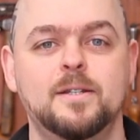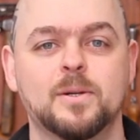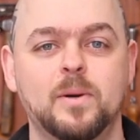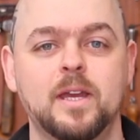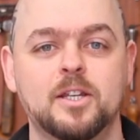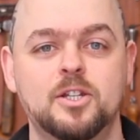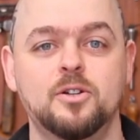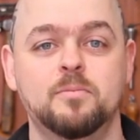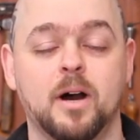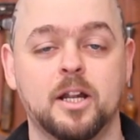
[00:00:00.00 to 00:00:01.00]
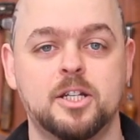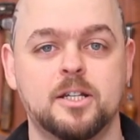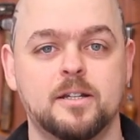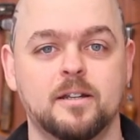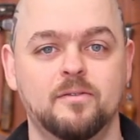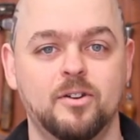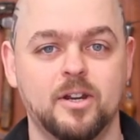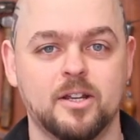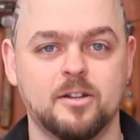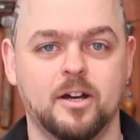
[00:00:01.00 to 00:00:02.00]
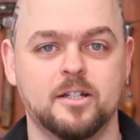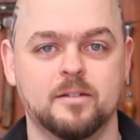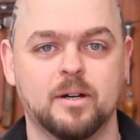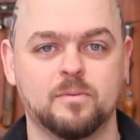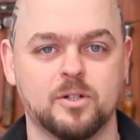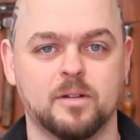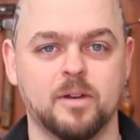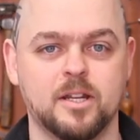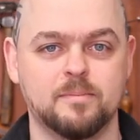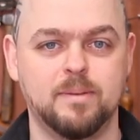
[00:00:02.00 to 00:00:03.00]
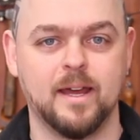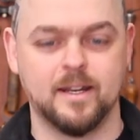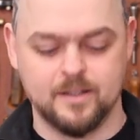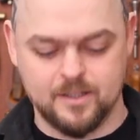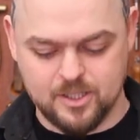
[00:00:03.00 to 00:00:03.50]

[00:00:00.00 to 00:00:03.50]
talking too much, and very excited about what I'm going to plan